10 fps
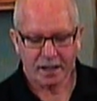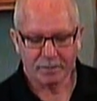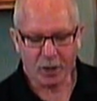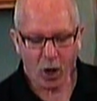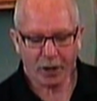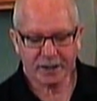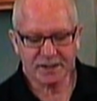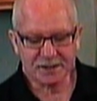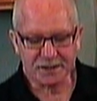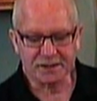But hard
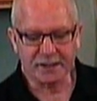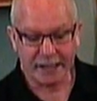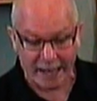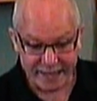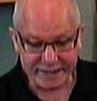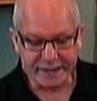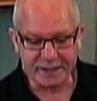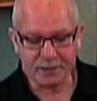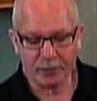as it is,